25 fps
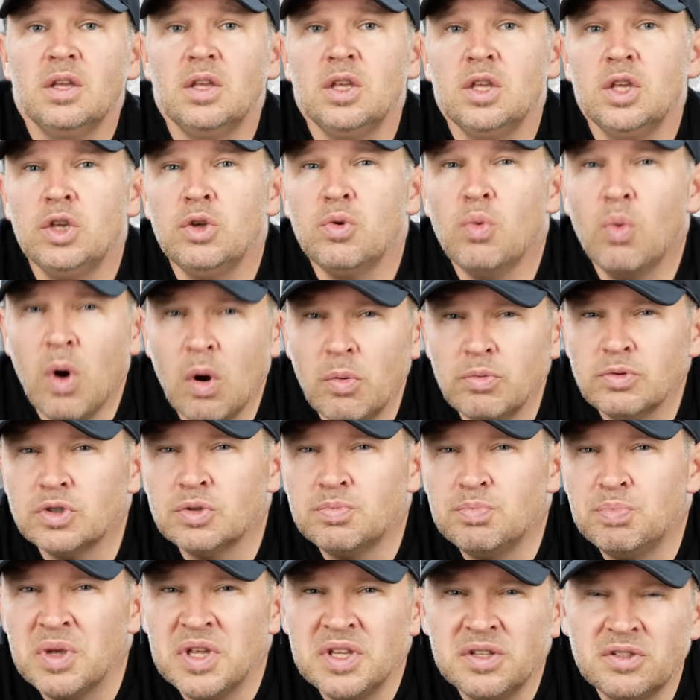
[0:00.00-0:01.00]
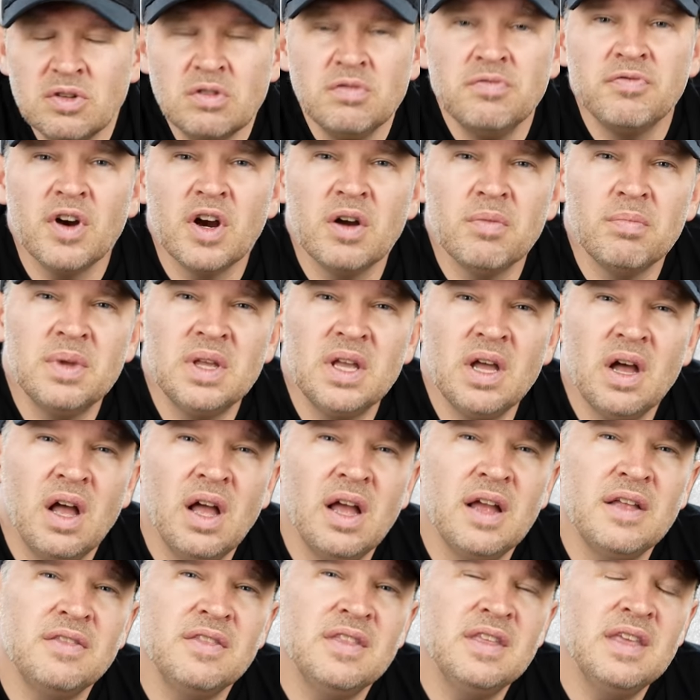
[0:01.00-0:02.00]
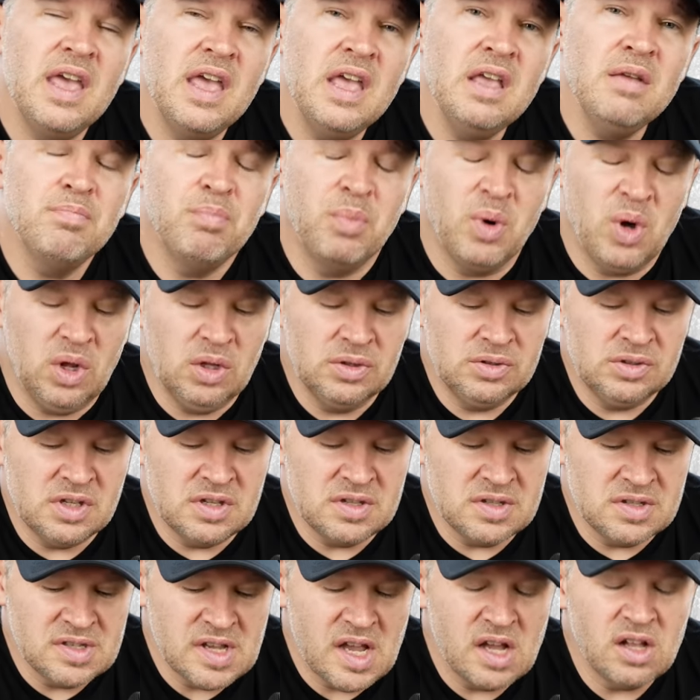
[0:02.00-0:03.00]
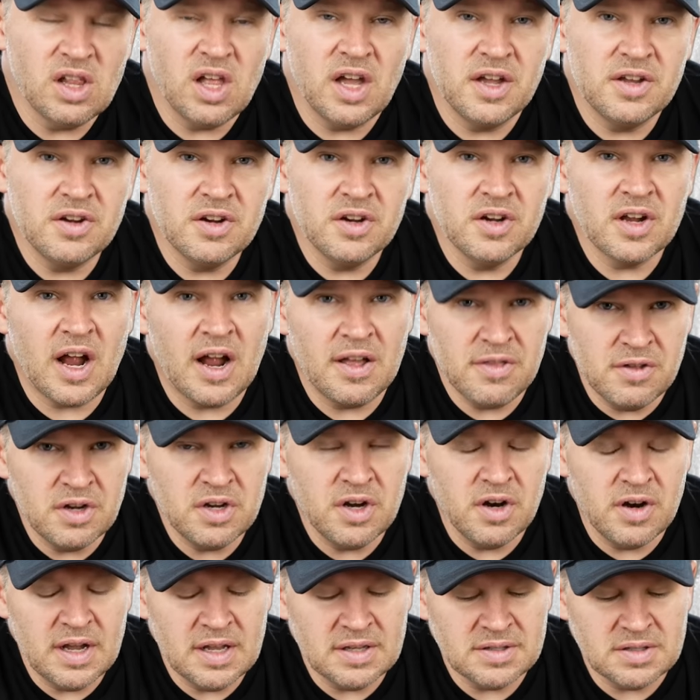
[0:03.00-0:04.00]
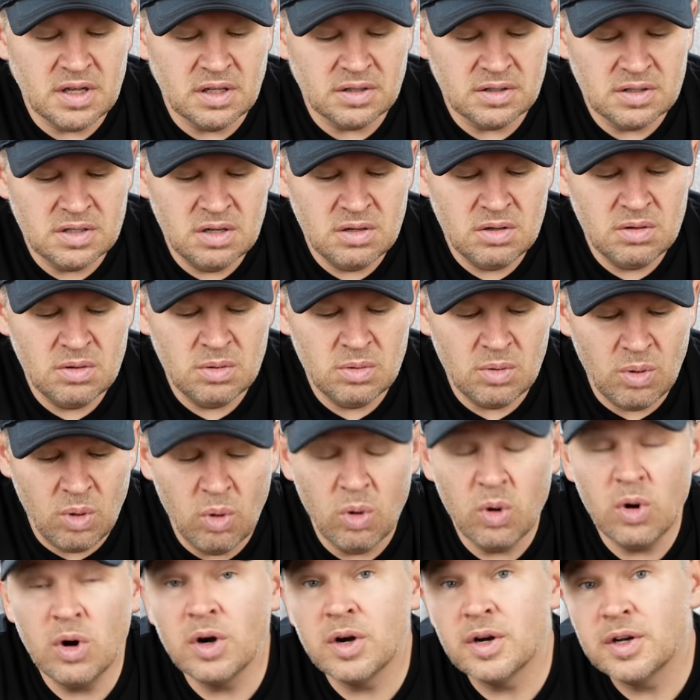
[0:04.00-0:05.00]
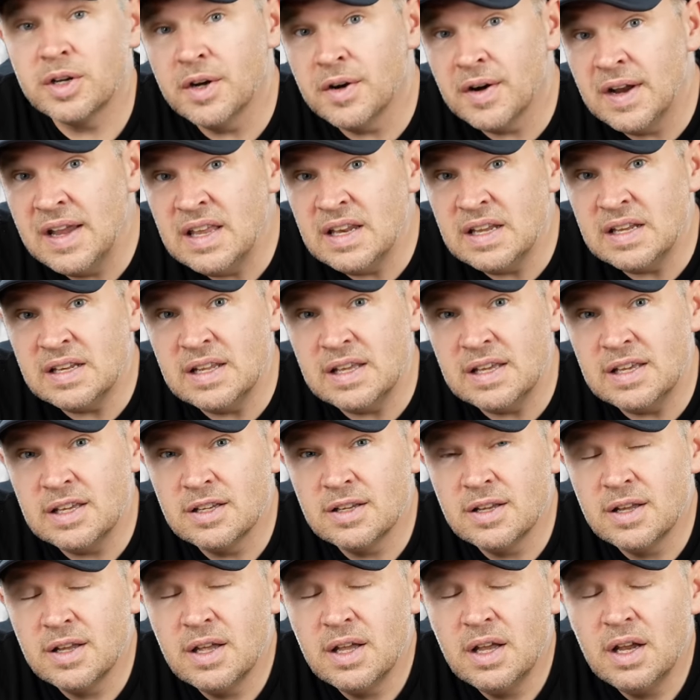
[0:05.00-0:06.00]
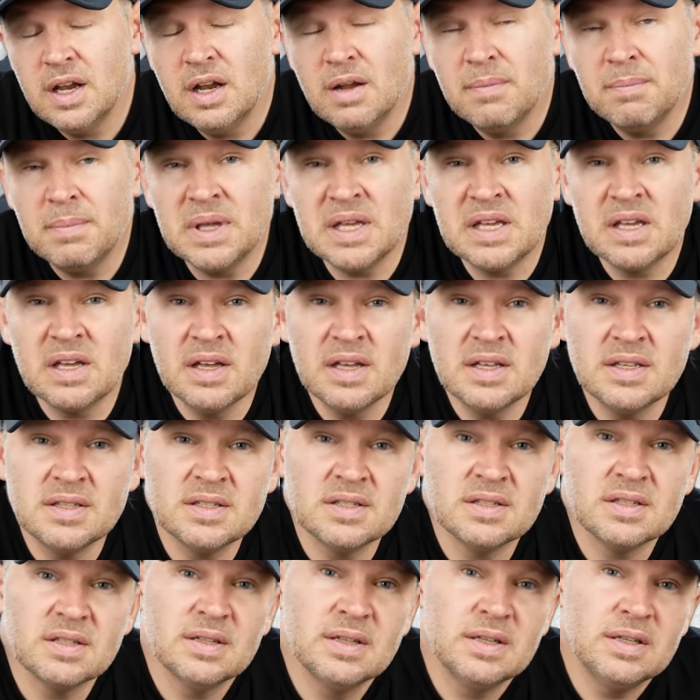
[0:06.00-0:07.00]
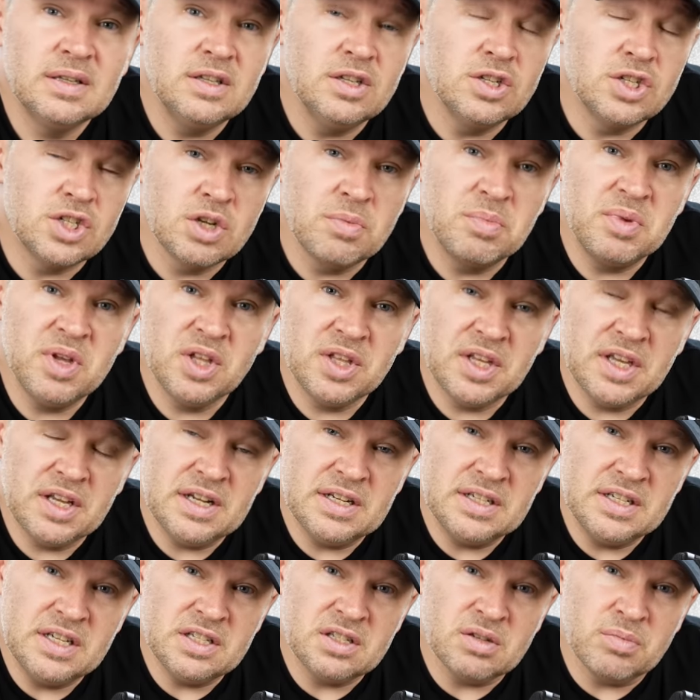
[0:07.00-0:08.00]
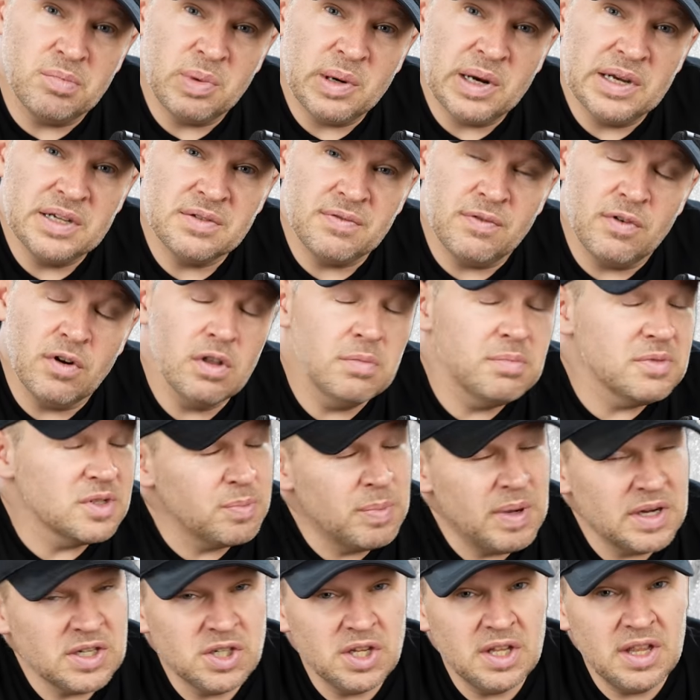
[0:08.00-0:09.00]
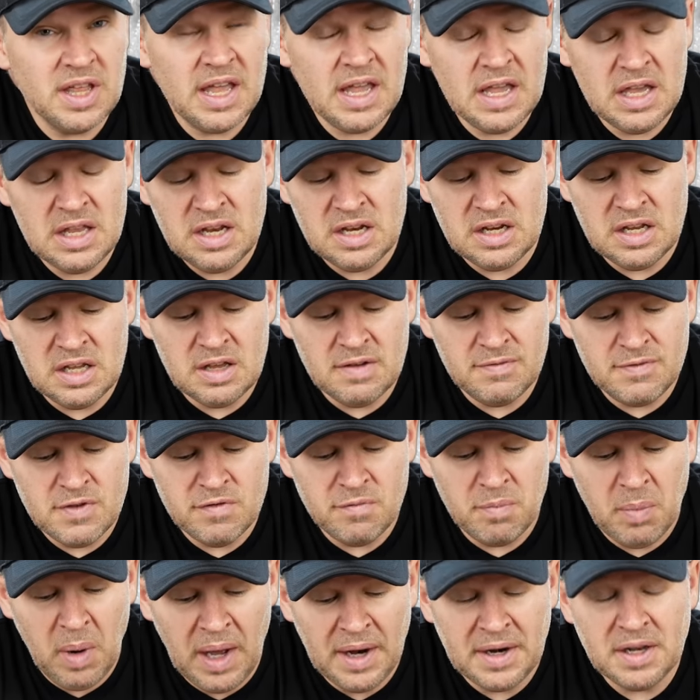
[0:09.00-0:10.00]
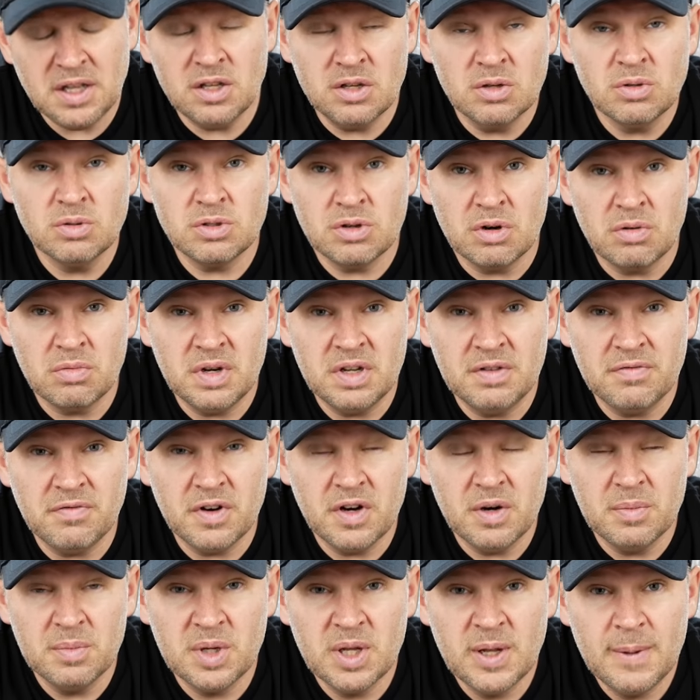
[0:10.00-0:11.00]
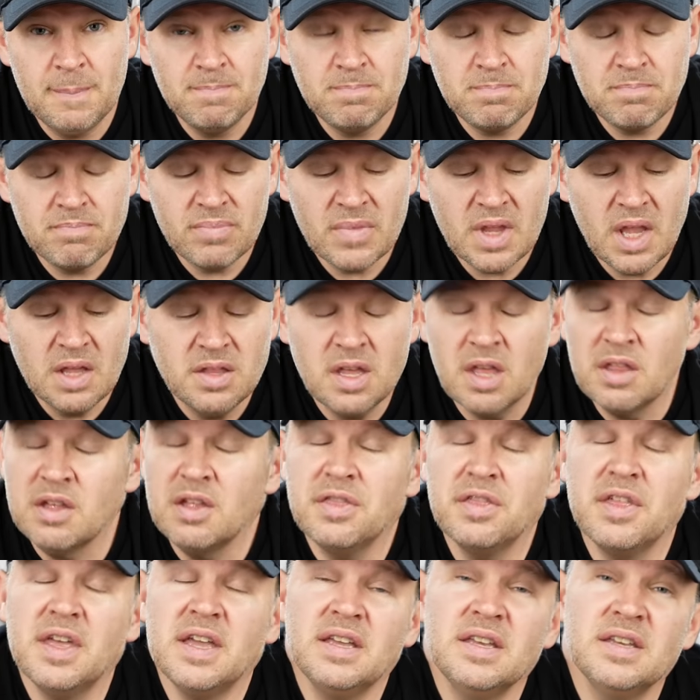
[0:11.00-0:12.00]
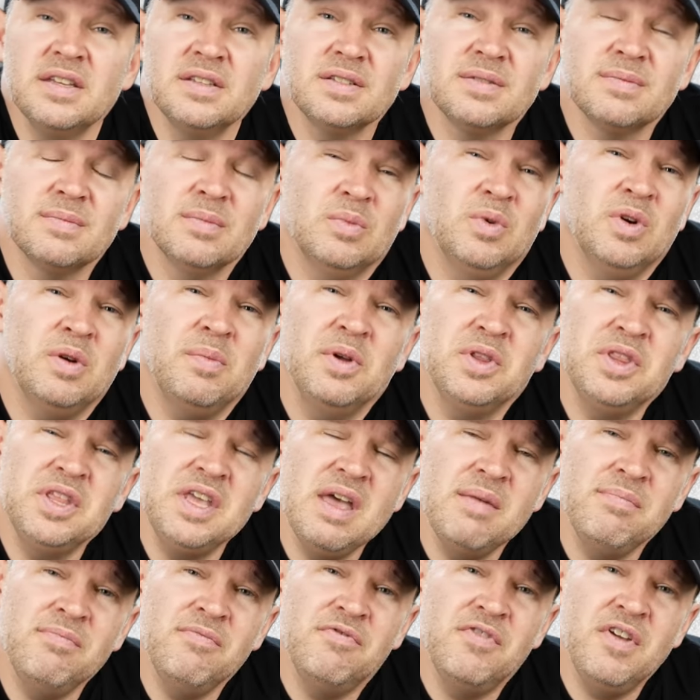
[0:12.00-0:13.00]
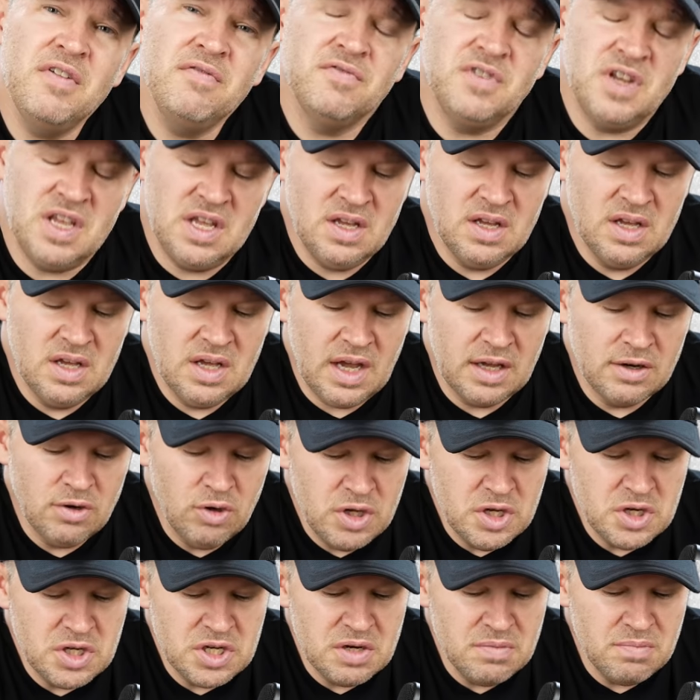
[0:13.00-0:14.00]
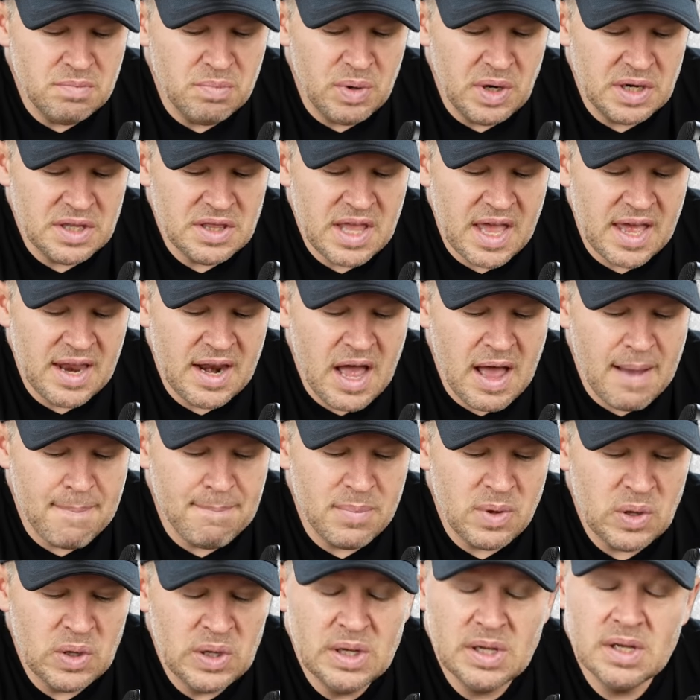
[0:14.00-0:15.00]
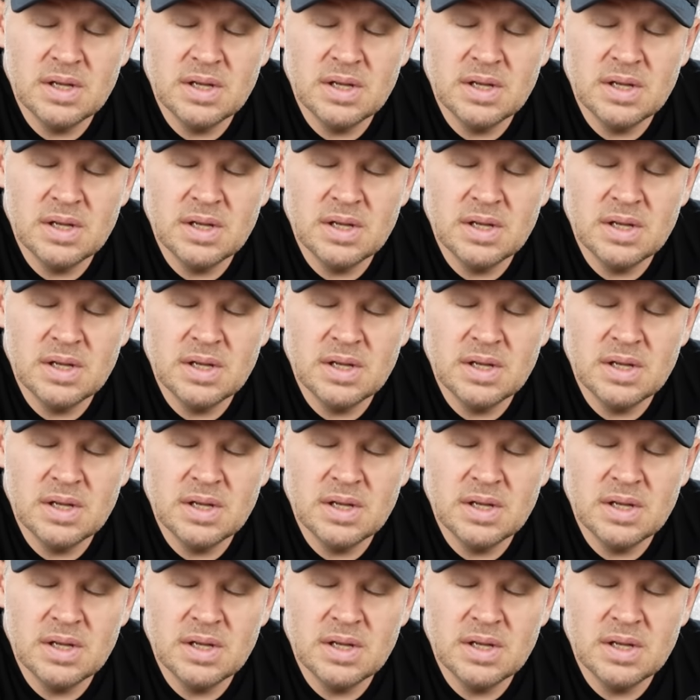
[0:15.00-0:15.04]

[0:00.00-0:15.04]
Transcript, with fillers: you won't be too far behind the 8-ball to sell either your SL2 or your 80D, because you should be able to get a decent price for them, especially the 80D if you've bought it used or refurbed. The other thing is, what about the M50? I know you didn't bring that up,